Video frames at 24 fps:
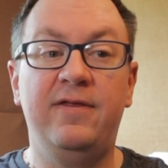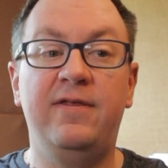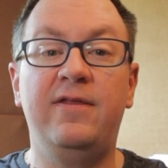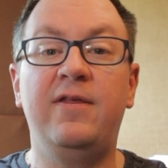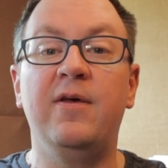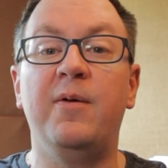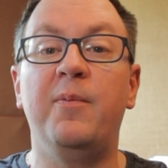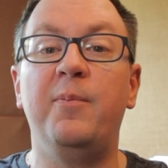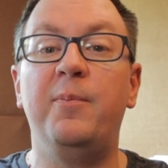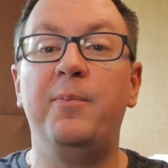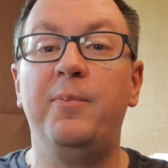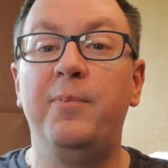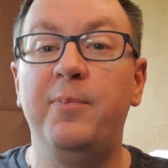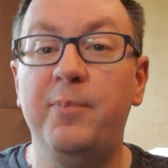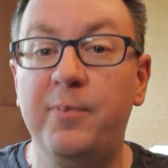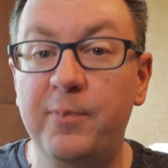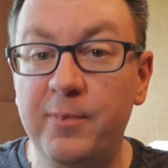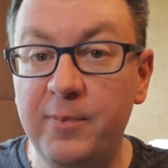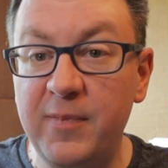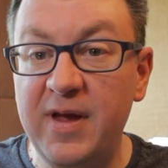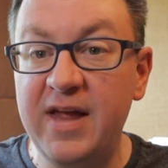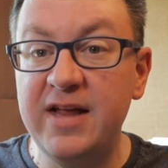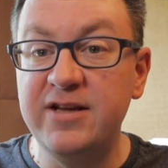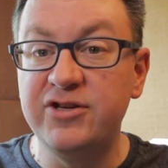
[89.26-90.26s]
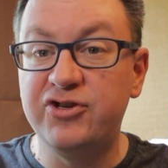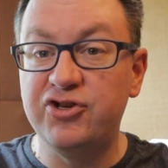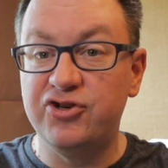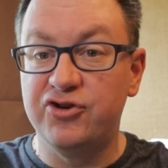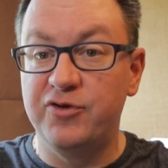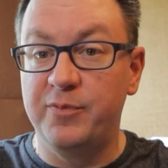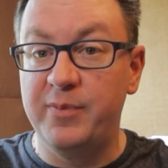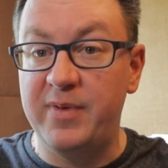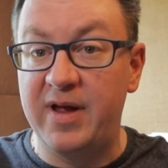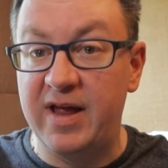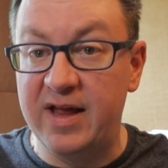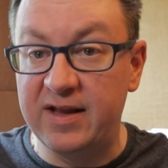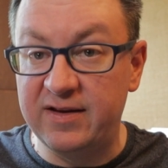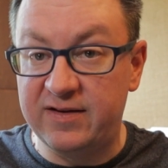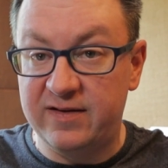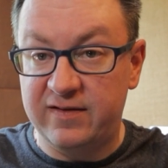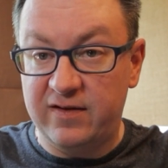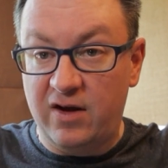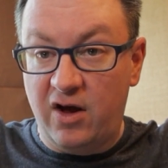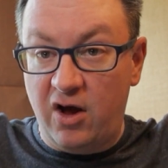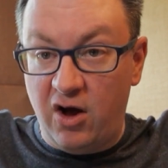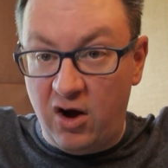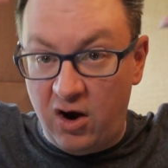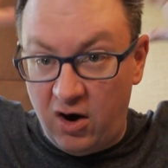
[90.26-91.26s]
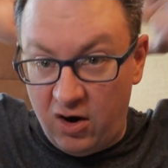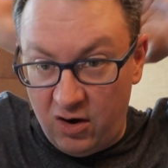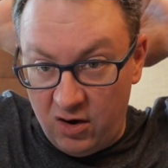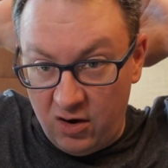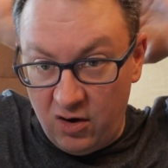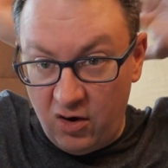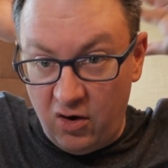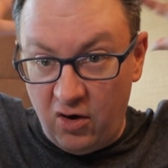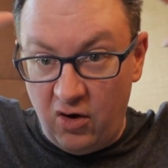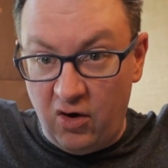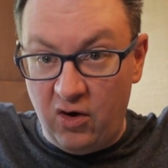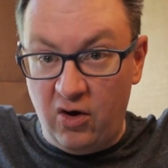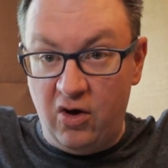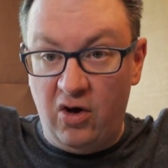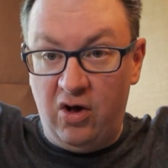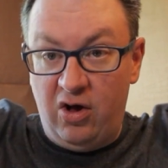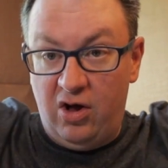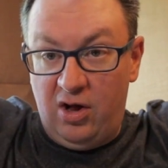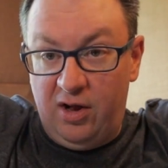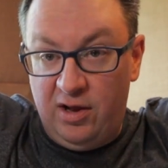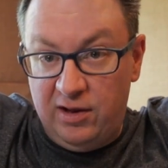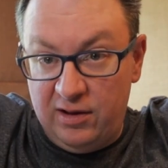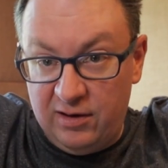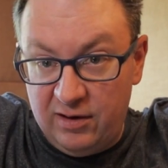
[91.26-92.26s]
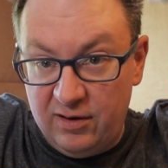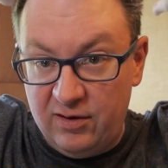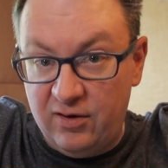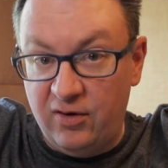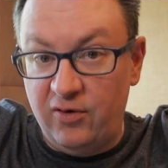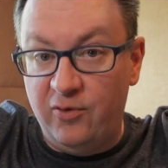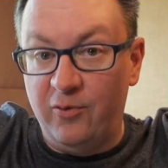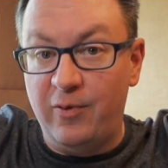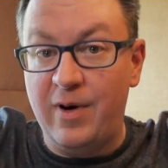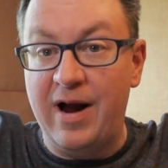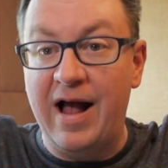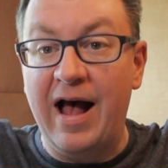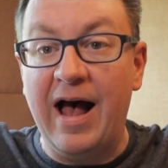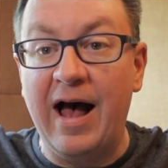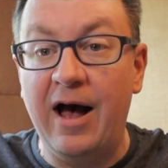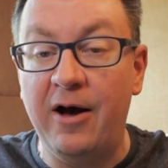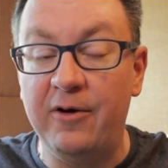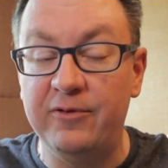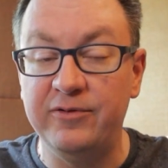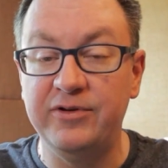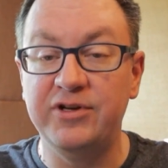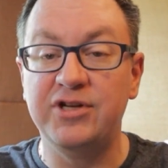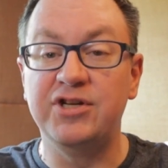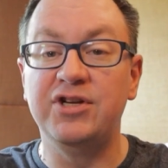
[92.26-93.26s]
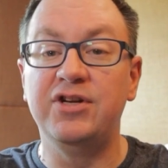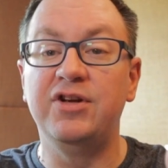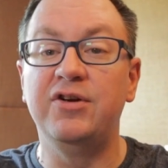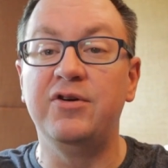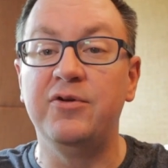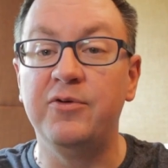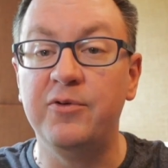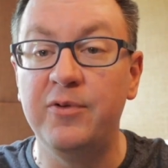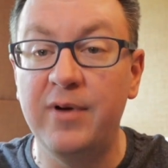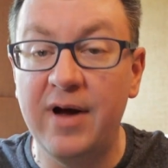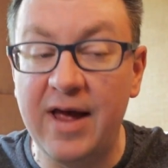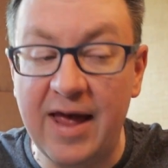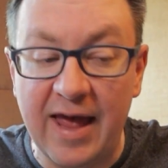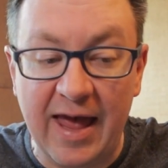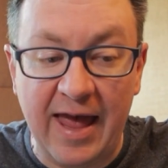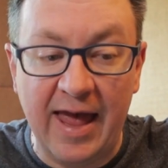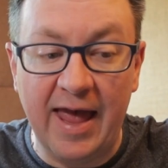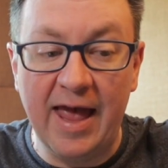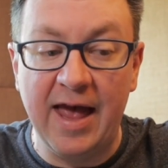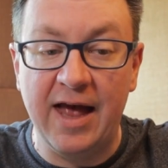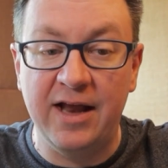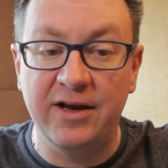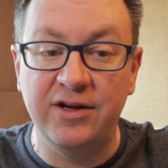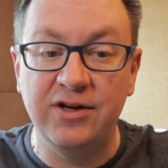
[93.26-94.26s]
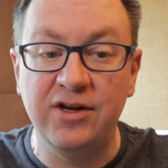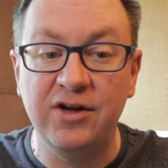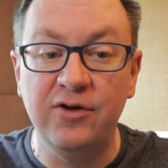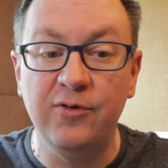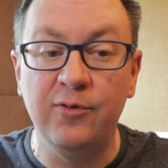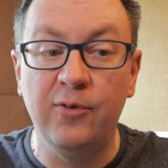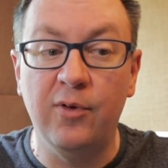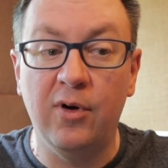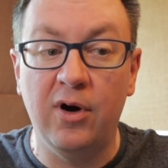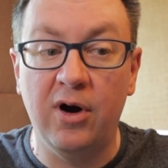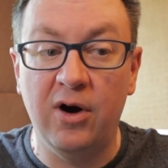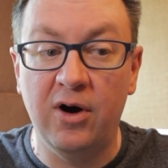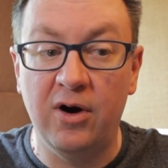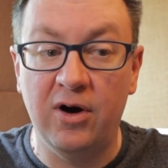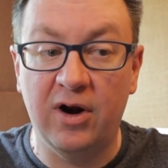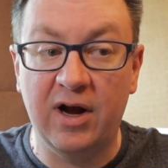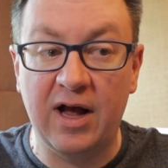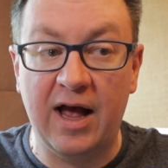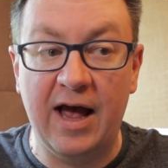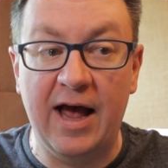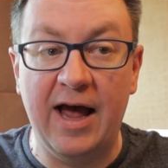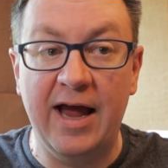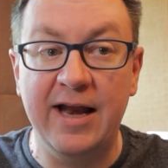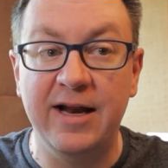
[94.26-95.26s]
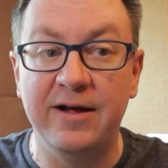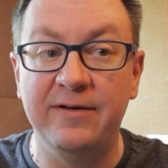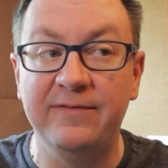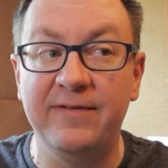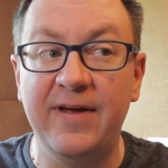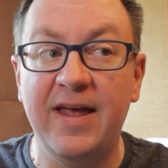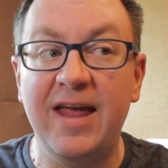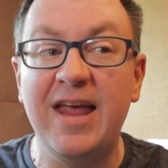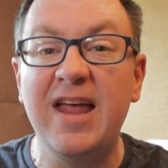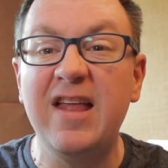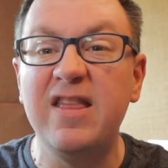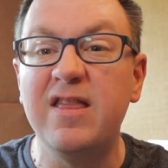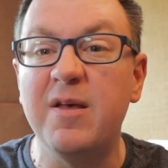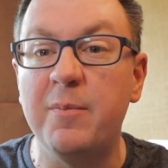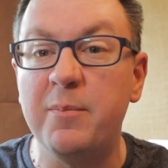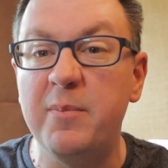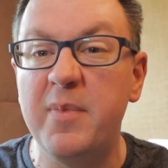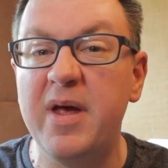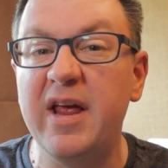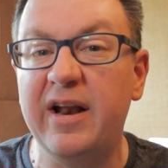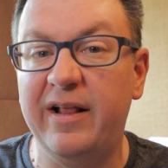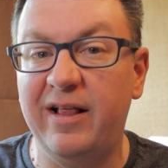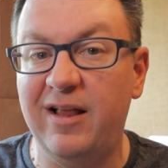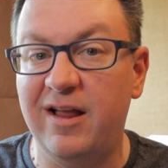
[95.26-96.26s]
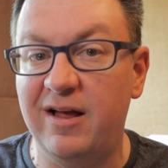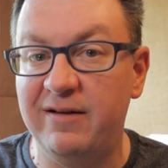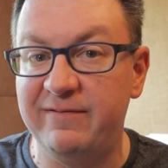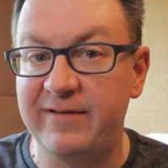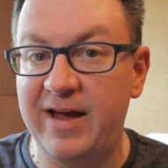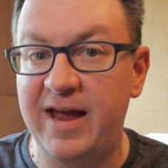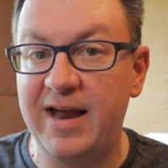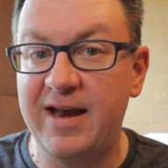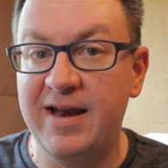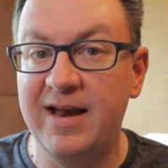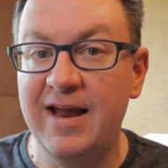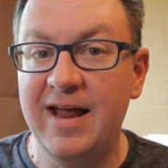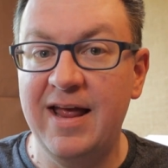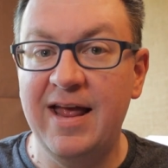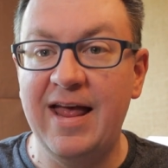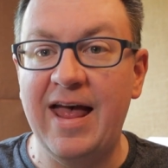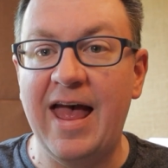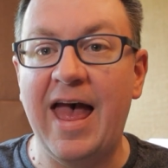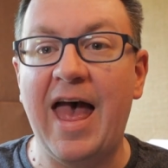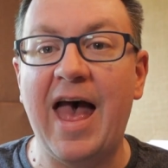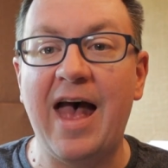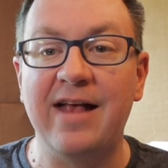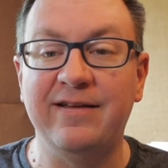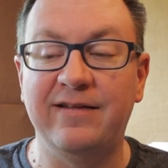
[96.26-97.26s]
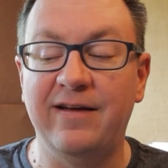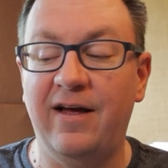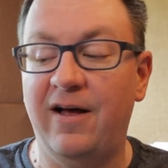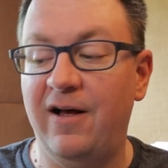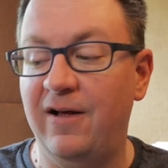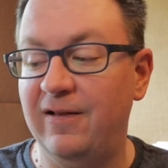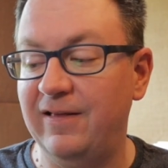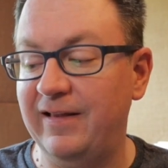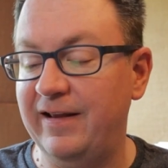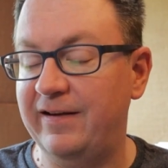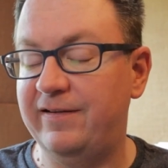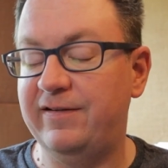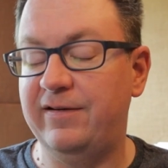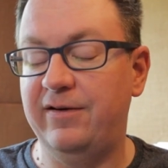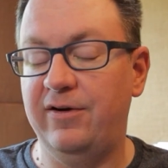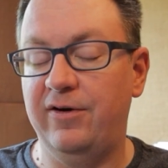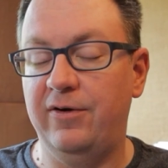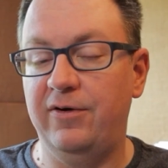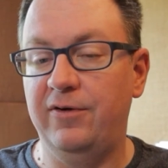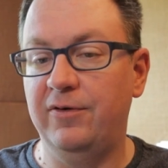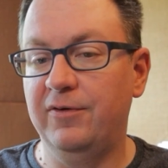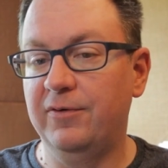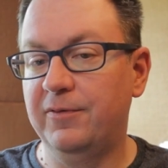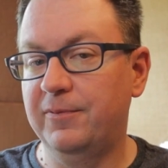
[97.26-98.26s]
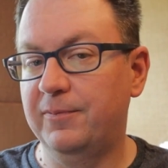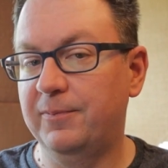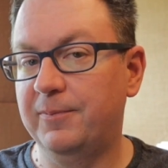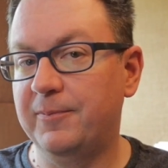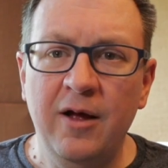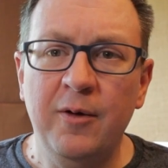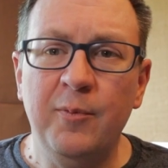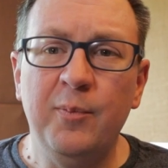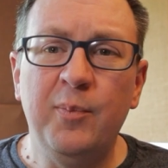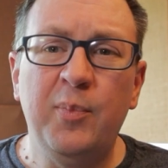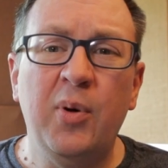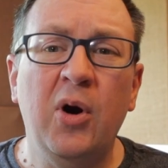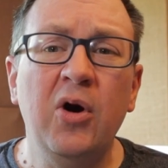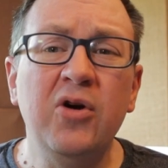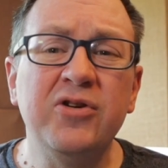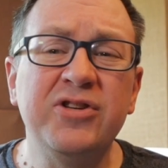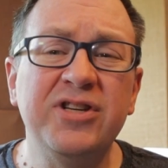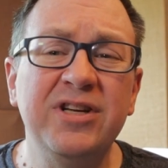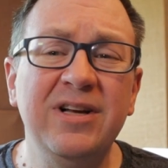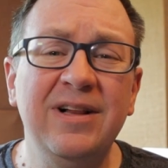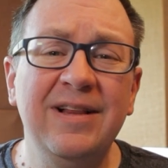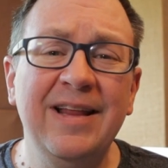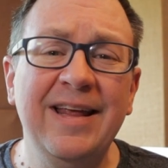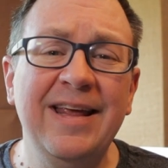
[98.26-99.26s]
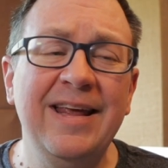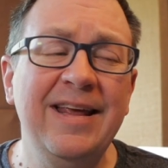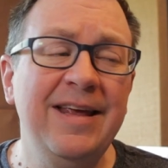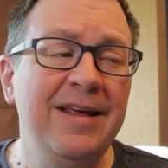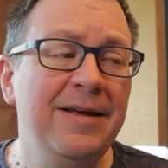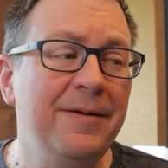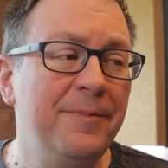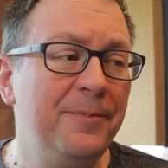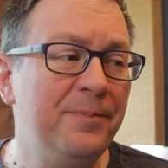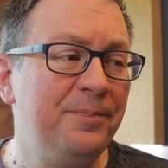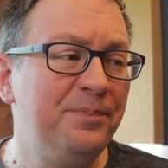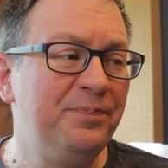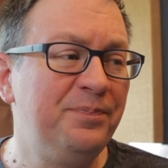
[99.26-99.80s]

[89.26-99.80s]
the instruments are all around you and you are kind of in the middle of it as a listener. Personally,